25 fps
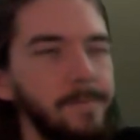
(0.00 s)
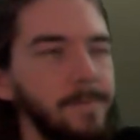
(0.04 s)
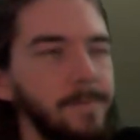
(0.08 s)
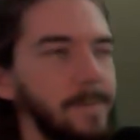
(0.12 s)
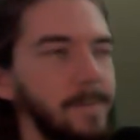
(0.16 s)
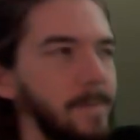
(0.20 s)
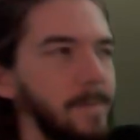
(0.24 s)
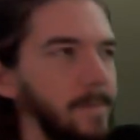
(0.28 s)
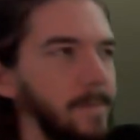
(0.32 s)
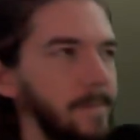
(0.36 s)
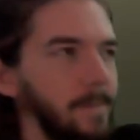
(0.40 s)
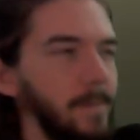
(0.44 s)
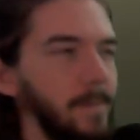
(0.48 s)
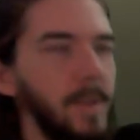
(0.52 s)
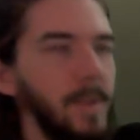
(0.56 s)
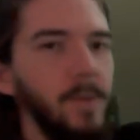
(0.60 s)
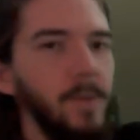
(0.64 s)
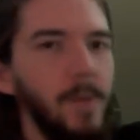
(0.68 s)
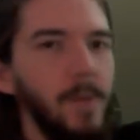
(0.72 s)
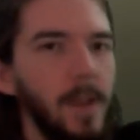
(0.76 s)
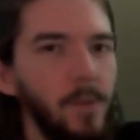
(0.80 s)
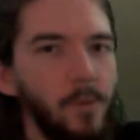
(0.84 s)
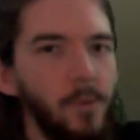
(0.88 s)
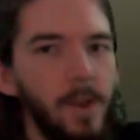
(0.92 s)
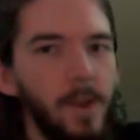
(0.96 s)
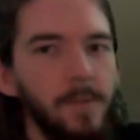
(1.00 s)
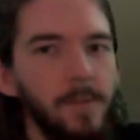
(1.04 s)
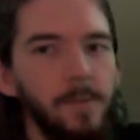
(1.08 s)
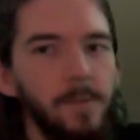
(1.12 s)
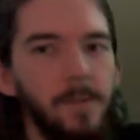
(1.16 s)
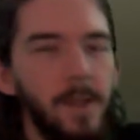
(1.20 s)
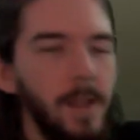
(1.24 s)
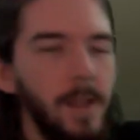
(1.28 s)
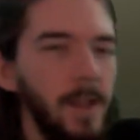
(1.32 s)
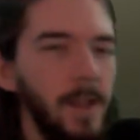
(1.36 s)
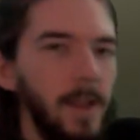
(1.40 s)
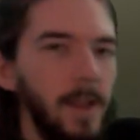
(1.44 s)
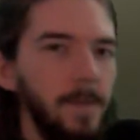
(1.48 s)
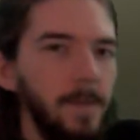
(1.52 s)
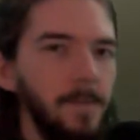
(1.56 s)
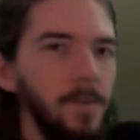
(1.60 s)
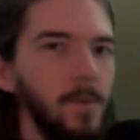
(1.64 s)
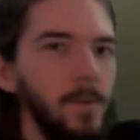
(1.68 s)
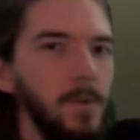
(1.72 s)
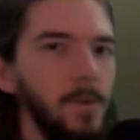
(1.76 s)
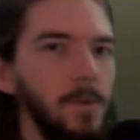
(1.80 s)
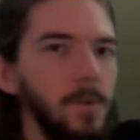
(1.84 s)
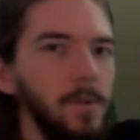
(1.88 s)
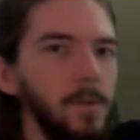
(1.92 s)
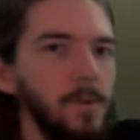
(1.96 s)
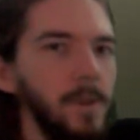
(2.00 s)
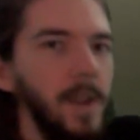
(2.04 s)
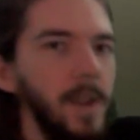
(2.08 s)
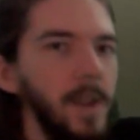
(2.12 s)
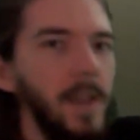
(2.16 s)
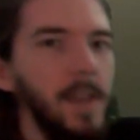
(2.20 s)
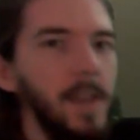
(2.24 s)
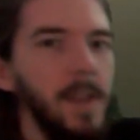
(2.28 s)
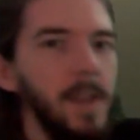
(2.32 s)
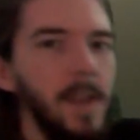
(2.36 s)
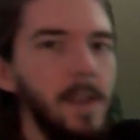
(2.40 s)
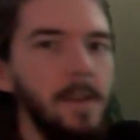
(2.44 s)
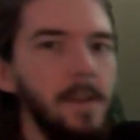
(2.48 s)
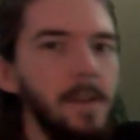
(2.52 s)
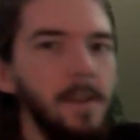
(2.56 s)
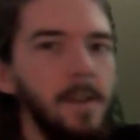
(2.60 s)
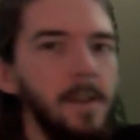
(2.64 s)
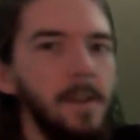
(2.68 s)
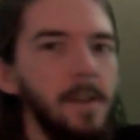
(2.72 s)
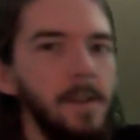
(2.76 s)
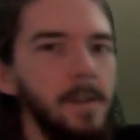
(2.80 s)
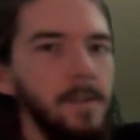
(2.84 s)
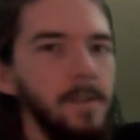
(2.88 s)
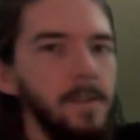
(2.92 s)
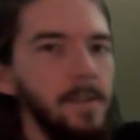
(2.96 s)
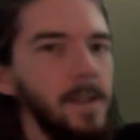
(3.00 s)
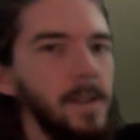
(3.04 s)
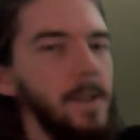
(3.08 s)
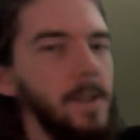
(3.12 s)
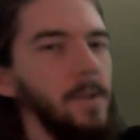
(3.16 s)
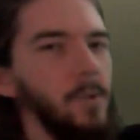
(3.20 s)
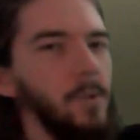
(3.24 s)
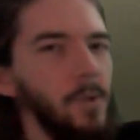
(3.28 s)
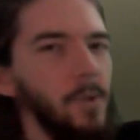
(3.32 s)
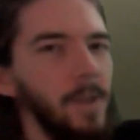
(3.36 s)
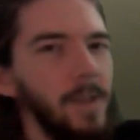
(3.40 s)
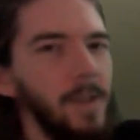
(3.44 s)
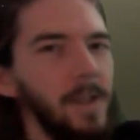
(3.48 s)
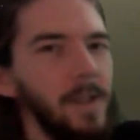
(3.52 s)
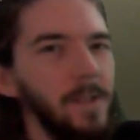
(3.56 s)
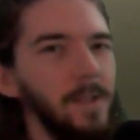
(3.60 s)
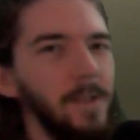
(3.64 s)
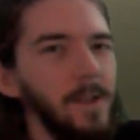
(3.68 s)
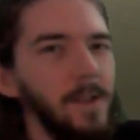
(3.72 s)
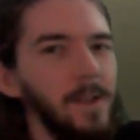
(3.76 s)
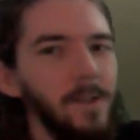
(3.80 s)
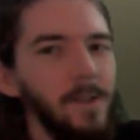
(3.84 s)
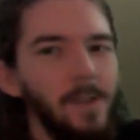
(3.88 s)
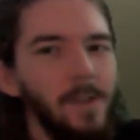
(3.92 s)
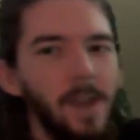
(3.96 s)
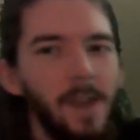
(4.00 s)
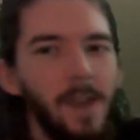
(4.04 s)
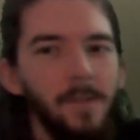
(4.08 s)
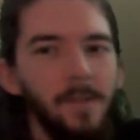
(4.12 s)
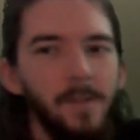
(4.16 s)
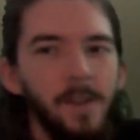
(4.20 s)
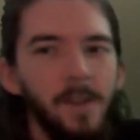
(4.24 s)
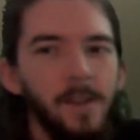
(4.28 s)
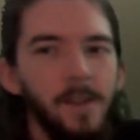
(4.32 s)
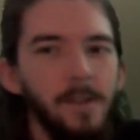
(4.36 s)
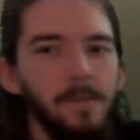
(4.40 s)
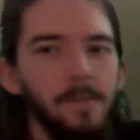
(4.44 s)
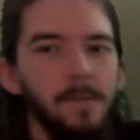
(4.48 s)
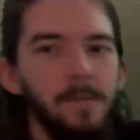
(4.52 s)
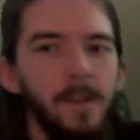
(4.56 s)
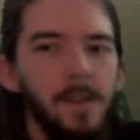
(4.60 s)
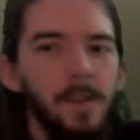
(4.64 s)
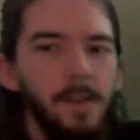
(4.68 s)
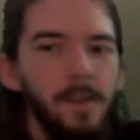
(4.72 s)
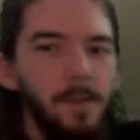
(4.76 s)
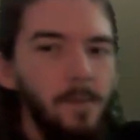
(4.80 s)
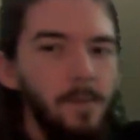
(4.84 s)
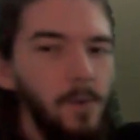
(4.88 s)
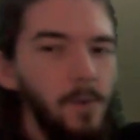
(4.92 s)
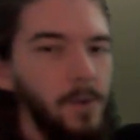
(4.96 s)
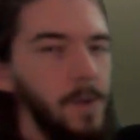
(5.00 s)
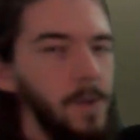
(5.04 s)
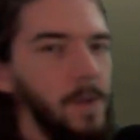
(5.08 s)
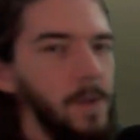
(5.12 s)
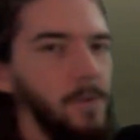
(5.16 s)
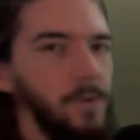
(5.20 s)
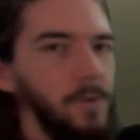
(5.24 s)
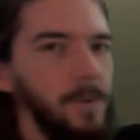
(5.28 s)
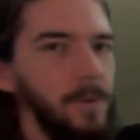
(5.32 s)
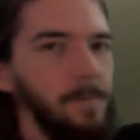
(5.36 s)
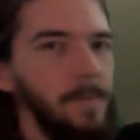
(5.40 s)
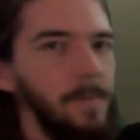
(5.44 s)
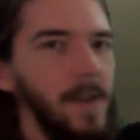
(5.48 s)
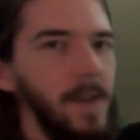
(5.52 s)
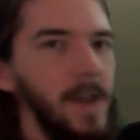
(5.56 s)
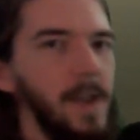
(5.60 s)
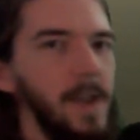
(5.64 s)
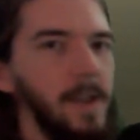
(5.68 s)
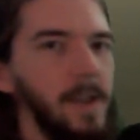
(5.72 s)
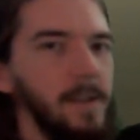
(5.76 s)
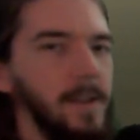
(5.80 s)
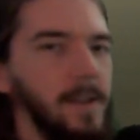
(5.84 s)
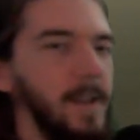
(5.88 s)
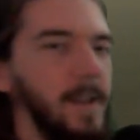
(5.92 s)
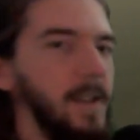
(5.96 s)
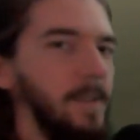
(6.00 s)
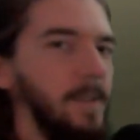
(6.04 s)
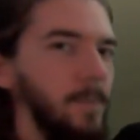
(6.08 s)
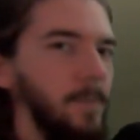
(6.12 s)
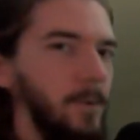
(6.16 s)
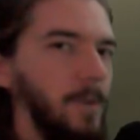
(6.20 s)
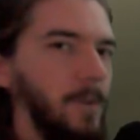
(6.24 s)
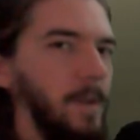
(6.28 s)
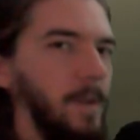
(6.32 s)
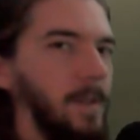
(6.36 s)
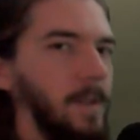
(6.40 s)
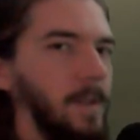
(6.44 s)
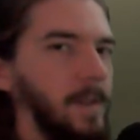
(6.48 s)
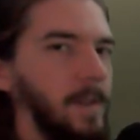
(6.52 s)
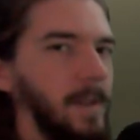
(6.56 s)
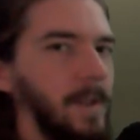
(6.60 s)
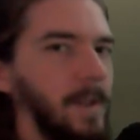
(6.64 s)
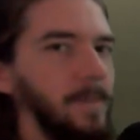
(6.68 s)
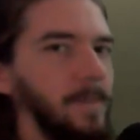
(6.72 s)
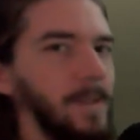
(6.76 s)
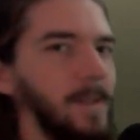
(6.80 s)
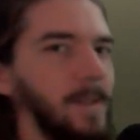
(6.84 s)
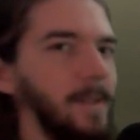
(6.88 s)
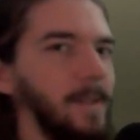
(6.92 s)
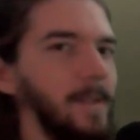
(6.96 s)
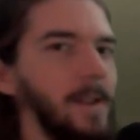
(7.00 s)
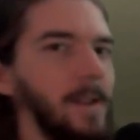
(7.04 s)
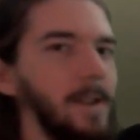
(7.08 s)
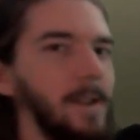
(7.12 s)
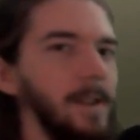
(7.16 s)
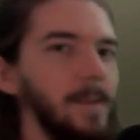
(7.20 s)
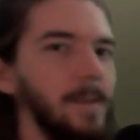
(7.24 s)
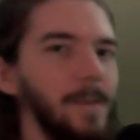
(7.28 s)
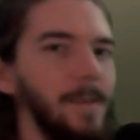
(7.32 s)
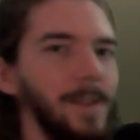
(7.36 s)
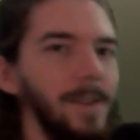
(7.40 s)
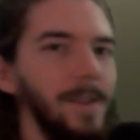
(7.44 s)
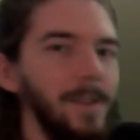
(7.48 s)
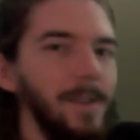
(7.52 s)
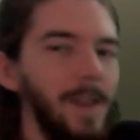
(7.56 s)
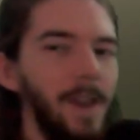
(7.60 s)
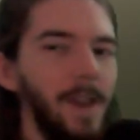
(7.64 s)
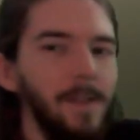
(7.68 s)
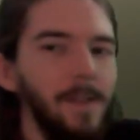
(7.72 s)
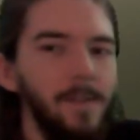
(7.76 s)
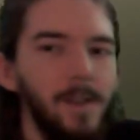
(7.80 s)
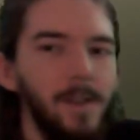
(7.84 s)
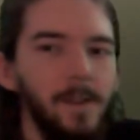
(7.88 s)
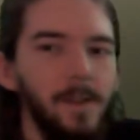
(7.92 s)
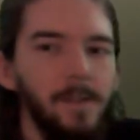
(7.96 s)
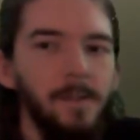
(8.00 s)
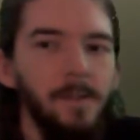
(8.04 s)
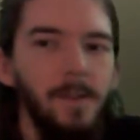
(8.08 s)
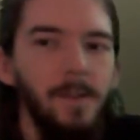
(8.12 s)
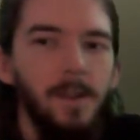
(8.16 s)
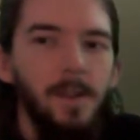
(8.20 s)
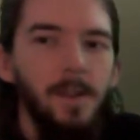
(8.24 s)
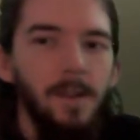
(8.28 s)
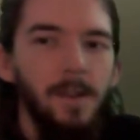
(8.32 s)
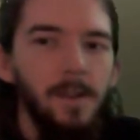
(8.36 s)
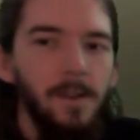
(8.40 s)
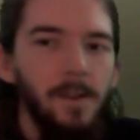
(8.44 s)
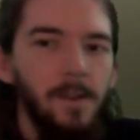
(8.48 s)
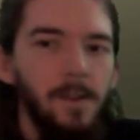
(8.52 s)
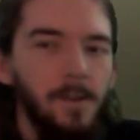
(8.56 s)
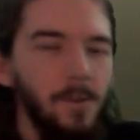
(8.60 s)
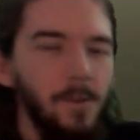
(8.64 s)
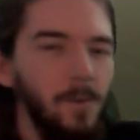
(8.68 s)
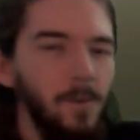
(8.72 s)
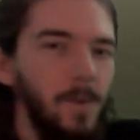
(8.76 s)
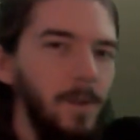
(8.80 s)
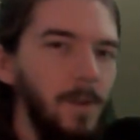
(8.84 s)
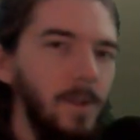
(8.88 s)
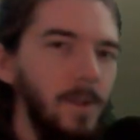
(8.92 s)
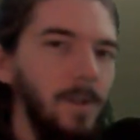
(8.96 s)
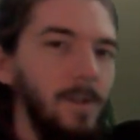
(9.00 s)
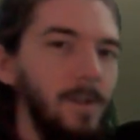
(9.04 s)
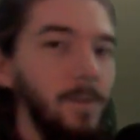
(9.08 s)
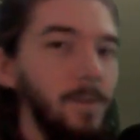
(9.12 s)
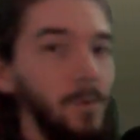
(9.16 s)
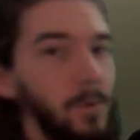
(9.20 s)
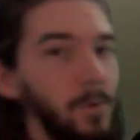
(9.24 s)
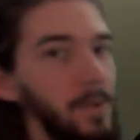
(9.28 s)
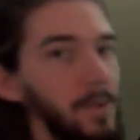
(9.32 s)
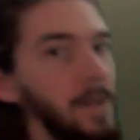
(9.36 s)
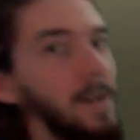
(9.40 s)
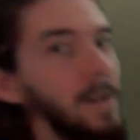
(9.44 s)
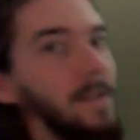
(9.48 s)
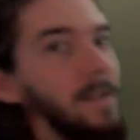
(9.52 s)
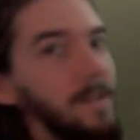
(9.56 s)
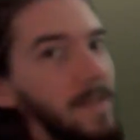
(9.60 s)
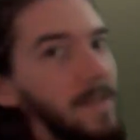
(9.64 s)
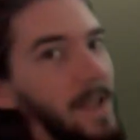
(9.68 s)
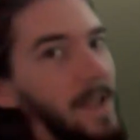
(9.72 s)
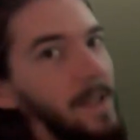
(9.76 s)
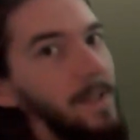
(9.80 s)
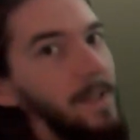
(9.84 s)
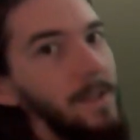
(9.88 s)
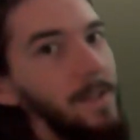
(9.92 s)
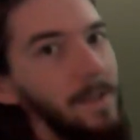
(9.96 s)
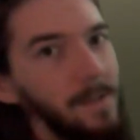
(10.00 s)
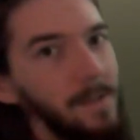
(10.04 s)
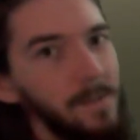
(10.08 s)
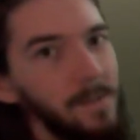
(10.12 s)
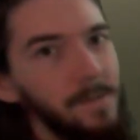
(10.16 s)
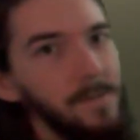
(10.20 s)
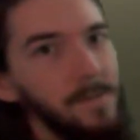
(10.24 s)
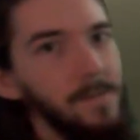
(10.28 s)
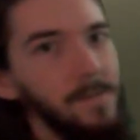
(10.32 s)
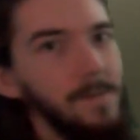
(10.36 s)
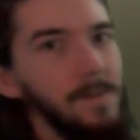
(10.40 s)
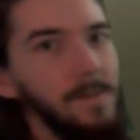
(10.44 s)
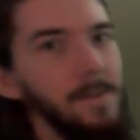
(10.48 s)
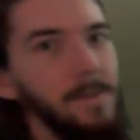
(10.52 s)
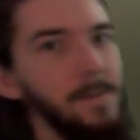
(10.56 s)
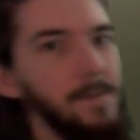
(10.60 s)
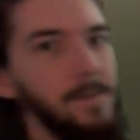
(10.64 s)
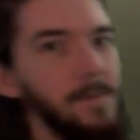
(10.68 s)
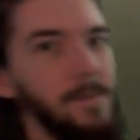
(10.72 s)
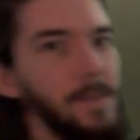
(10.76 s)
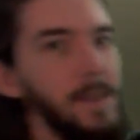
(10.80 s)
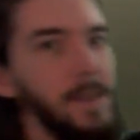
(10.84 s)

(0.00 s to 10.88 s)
mid-range rifle like an M4 or an AK, then usually that's not a scav gun. You see a drum mag, 90% of the time that's not going to be a scav gun. If you see someone with all of that stuff, then you